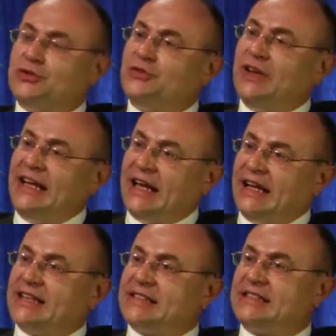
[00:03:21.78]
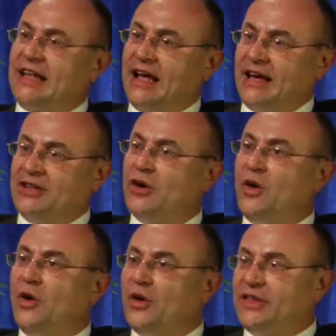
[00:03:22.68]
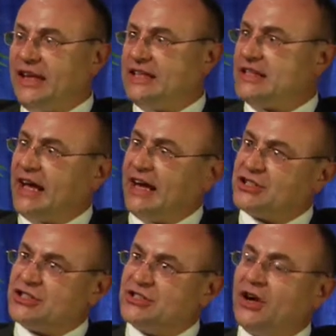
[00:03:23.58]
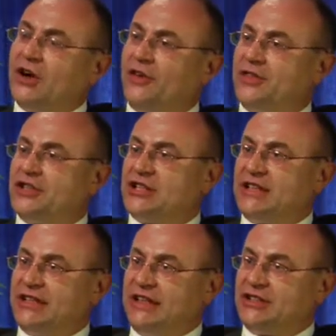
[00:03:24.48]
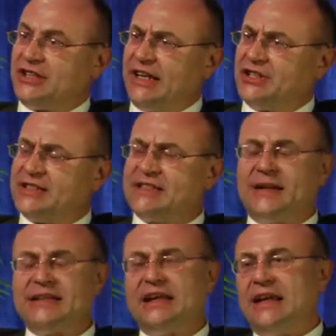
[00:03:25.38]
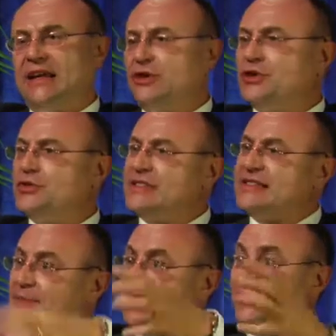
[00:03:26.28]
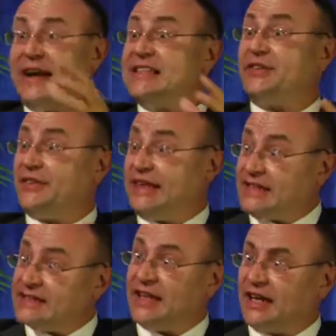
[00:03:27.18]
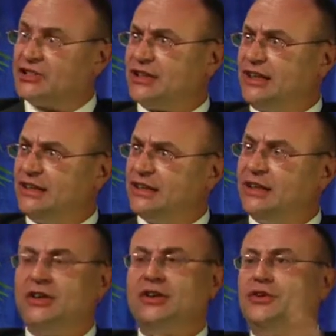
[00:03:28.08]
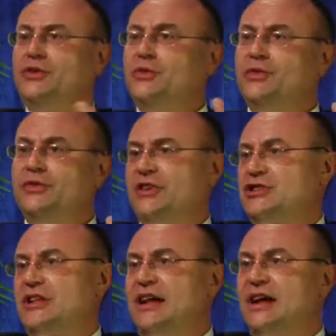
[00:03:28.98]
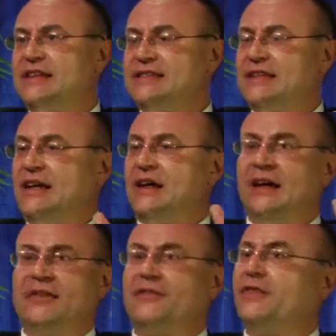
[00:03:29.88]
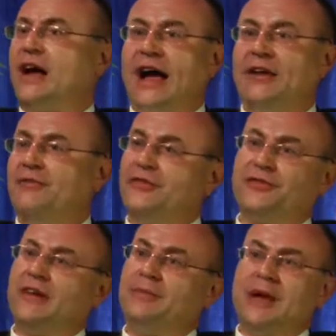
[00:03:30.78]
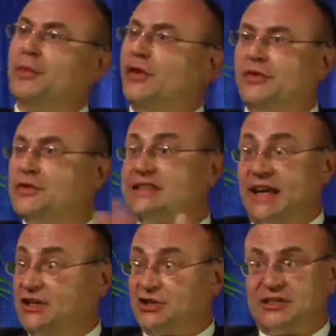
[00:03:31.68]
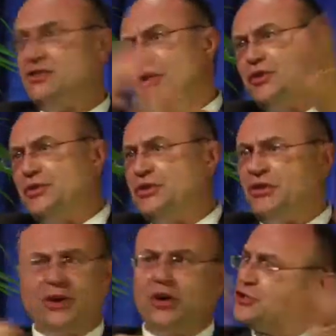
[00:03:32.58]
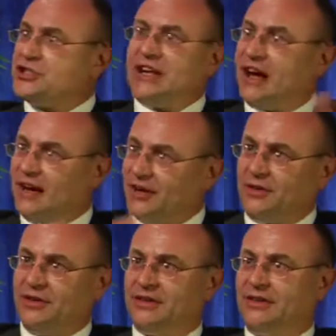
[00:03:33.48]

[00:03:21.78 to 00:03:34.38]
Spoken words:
to really understand all the interactions of the genetic changes. But in order to simplify, it's very easy, actually. You visualize a highway-free map of Los Angeles or New York or Chicago.